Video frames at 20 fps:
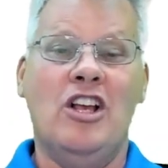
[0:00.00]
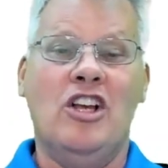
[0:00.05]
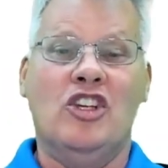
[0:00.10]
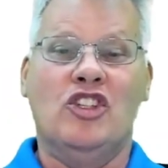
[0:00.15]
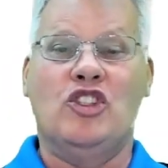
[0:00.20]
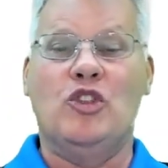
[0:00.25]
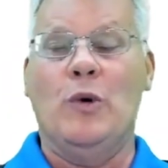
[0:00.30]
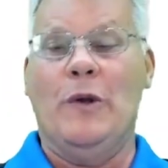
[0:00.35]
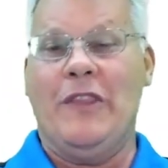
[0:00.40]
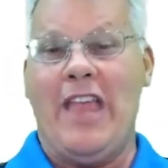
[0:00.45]

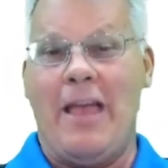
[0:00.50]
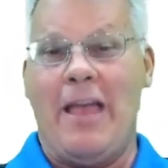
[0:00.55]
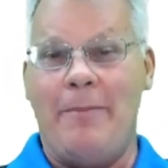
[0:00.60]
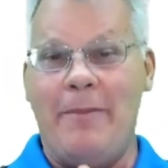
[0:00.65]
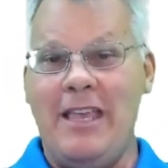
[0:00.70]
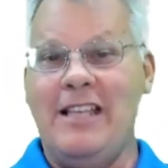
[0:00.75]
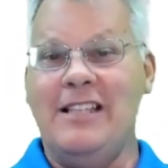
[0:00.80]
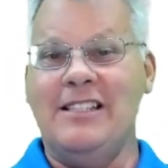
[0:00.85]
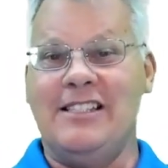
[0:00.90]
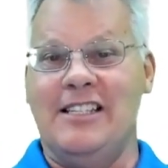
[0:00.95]
So what that
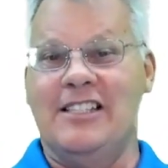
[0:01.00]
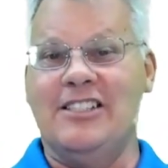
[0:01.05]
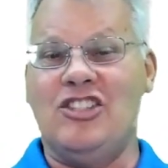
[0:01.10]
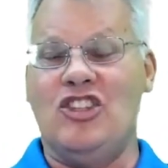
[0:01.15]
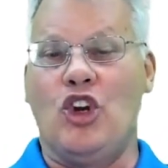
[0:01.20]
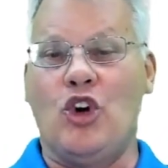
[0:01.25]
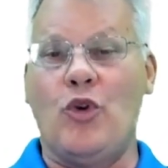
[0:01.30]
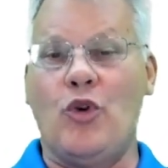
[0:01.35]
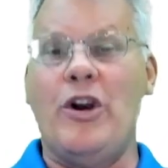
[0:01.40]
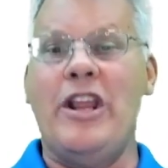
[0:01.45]
means is
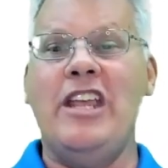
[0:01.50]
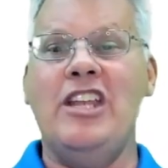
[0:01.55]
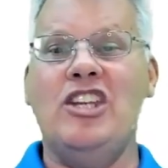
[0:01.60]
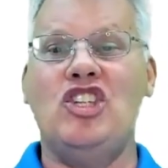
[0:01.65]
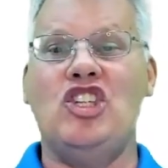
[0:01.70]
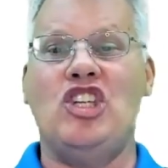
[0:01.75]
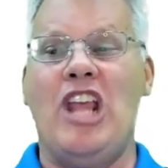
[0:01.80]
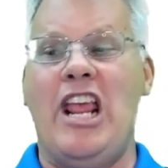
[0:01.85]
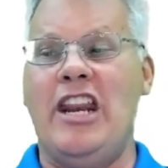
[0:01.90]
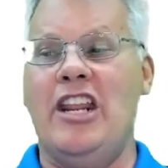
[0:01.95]
the green
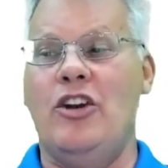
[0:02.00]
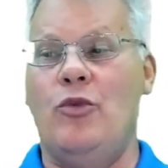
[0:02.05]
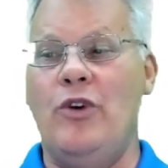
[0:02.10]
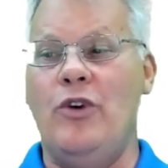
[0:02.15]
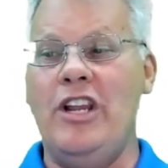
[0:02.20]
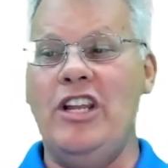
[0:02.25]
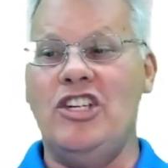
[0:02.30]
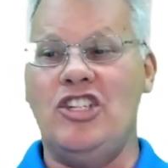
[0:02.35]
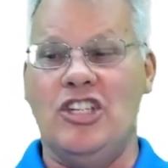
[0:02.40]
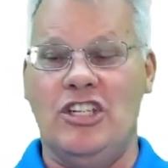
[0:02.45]
shaded
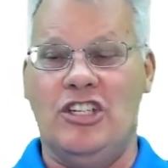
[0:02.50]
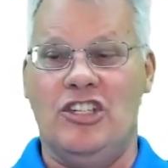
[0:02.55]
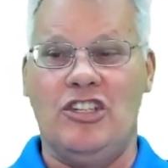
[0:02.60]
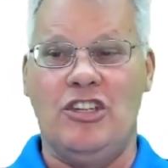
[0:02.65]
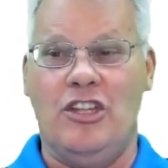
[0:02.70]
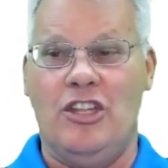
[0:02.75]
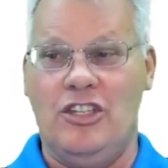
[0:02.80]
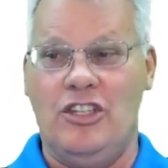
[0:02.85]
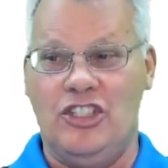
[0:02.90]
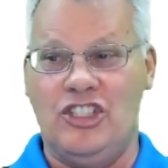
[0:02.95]
region
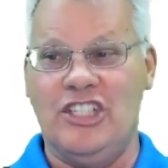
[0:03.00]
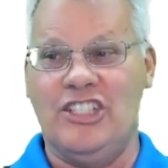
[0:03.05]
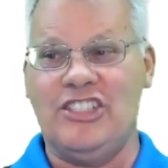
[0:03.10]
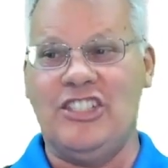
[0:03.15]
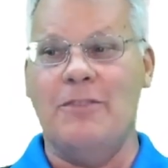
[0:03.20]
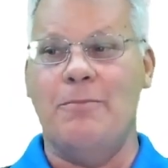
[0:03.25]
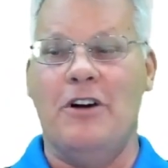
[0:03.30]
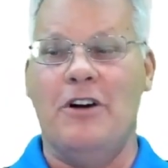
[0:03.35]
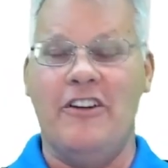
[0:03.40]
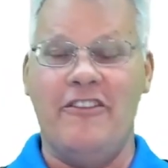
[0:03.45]
just
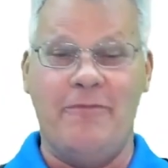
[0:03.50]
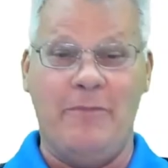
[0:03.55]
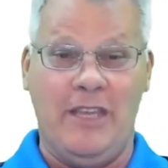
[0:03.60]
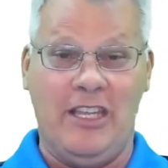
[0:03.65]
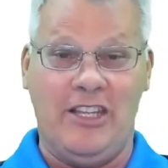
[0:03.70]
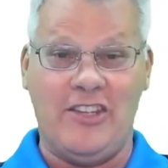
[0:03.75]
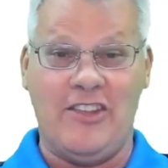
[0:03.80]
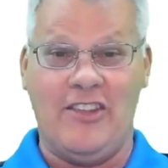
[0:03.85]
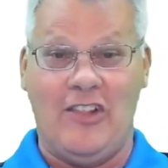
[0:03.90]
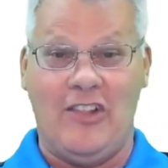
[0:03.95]
above me
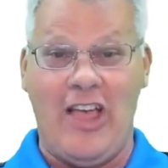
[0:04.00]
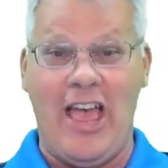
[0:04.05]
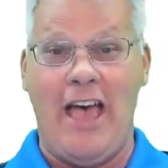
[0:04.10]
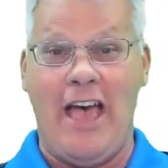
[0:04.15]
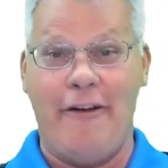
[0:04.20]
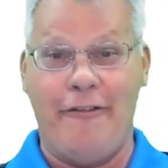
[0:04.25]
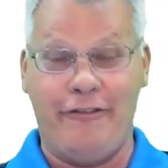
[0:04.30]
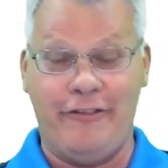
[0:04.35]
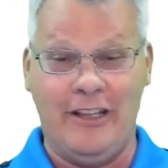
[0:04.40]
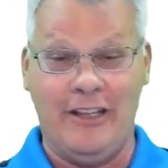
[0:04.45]
to the
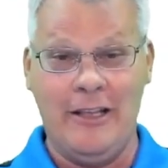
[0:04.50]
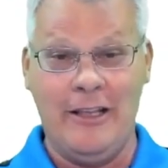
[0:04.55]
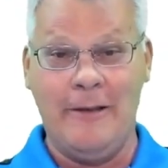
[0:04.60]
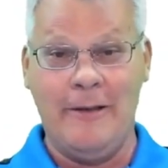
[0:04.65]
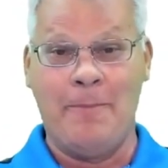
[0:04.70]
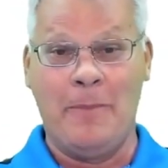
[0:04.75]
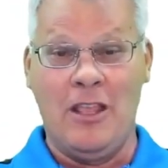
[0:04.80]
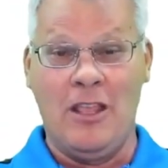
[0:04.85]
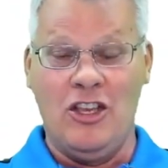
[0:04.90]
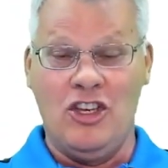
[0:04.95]
left
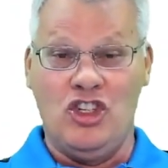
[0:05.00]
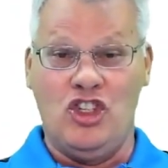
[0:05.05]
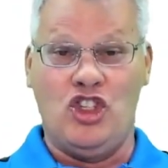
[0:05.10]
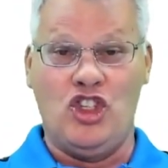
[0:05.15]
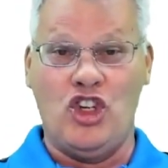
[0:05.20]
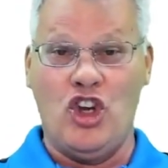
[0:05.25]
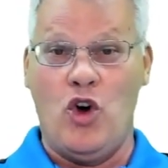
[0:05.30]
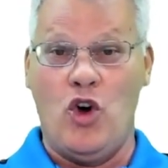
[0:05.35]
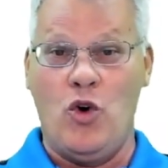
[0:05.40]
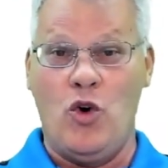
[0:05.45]

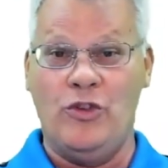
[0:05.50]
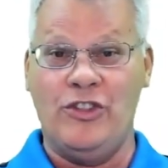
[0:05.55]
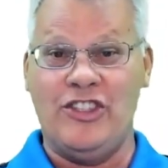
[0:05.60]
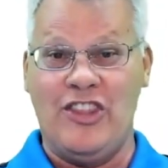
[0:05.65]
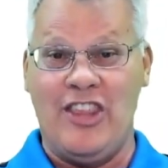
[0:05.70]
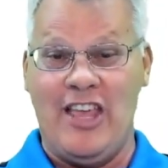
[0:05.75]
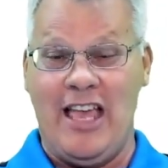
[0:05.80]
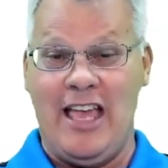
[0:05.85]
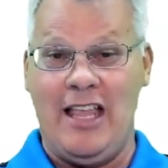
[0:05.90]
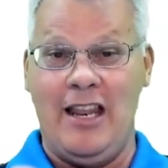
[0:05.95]
shows
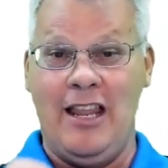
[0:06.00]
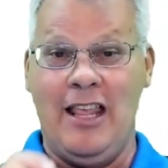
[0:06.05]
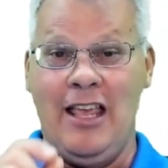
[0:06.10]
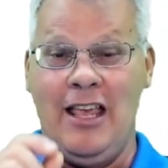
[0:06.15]
that